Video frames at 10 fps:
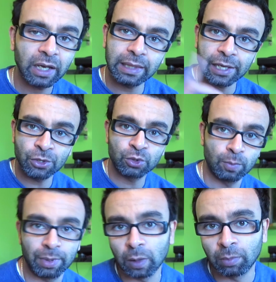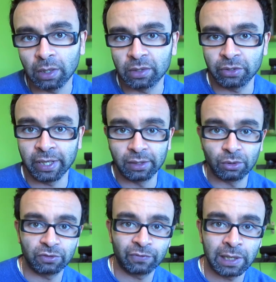Hit that YouTube bell button so you get
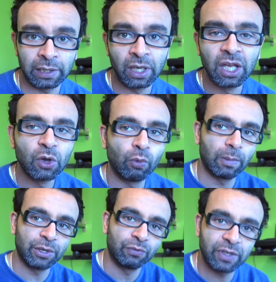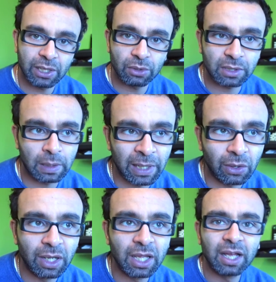notified when my new videos come
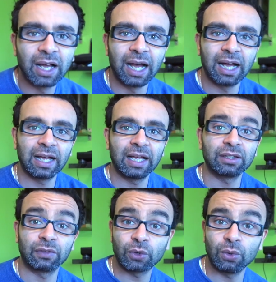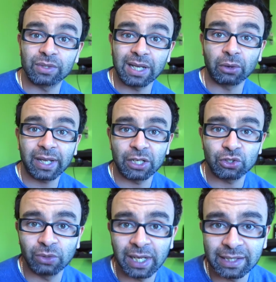out. And of course, I'll
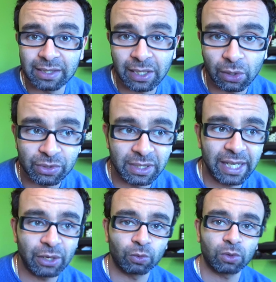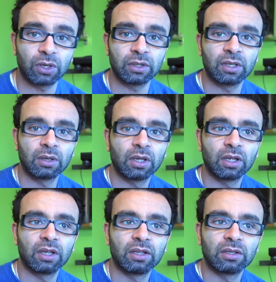catch you guys and girls later on
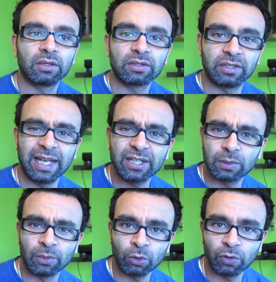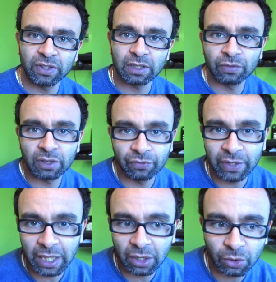today, tomorrow, with another
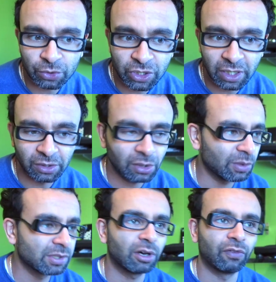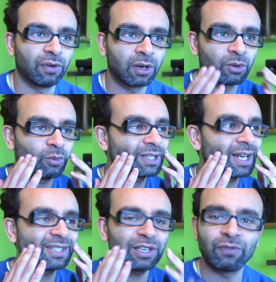VLOG. No, it's not a vlog. Why did
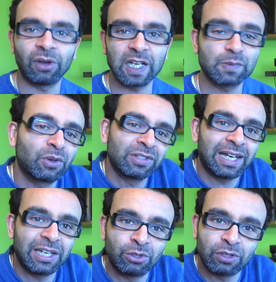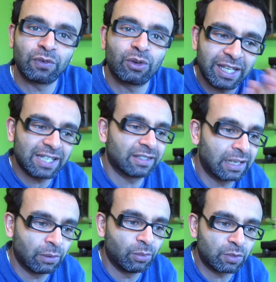I say vlog? That's because I didn't do the vlog
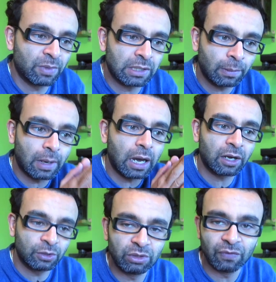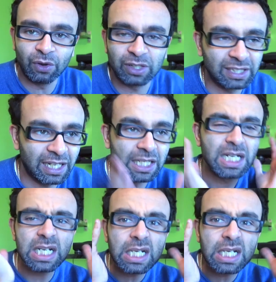yesterday, which means I'm going to do the vlog today.